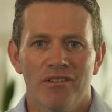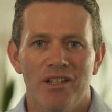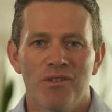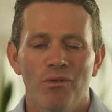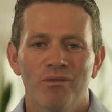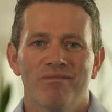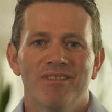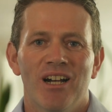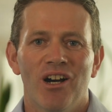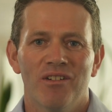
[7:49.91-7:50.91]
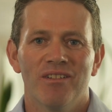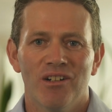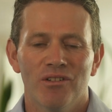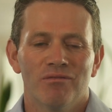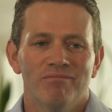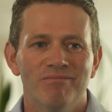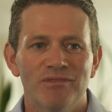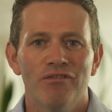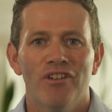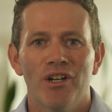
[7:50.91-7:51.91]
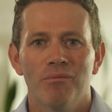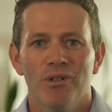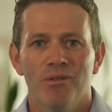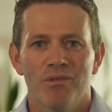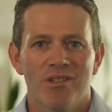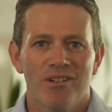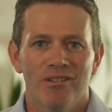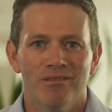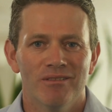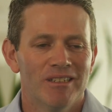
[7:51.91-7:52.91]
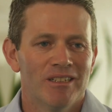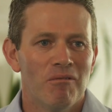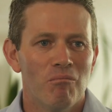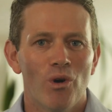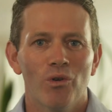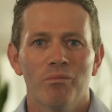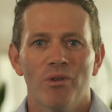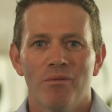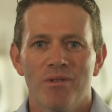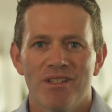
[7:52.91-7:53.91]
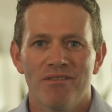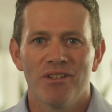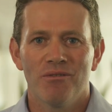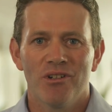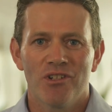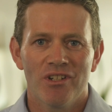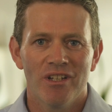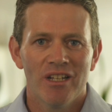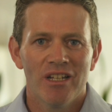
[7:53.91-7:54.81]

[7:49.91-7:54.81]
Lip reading: That's what our defined purpose, our moral purpose, if you wish.